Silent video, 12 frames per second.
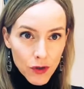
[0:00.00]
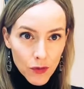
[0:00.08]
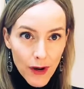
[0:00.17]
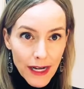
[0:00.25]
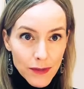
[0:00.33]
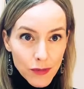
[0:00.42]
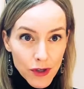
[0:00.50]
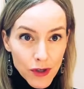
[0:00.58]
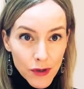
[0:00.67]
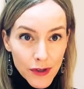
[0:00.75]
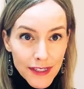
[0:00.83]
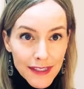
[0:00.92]
the
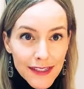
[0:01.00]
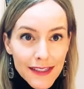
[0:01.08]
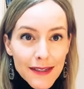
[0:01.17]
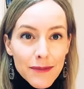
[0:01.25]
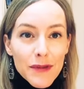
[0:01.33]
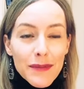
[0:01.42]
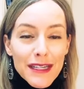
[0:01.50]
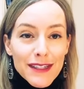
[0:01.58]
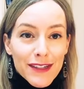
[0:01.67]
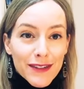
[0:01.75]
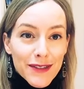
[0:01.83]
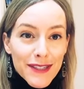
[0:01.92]
respiratory system, the
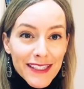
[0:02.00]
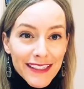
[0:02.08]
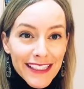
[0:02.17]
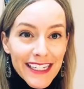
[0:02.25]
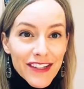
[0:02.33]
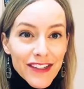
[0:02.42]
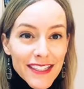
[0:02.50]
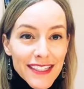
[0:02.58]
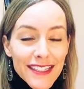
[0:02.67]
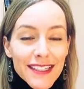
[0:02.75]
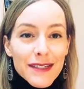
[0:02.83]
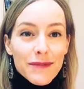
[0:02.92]
musculoskeletal
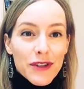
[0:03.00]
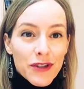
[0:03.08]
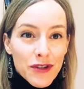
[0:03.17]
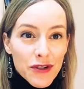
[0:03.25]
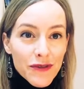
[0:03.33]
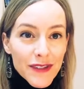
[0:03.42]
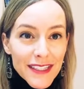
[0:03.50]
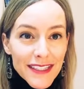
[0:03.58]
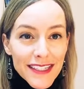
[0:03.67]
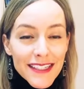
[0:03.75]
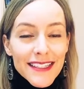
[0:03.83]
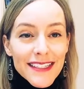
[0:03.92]
system, the nervous
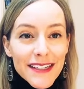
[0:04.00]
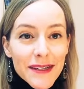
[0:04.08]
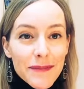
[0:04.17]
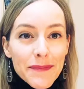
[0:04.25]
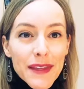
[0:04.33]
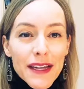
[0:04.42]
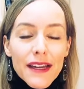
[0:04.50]
system,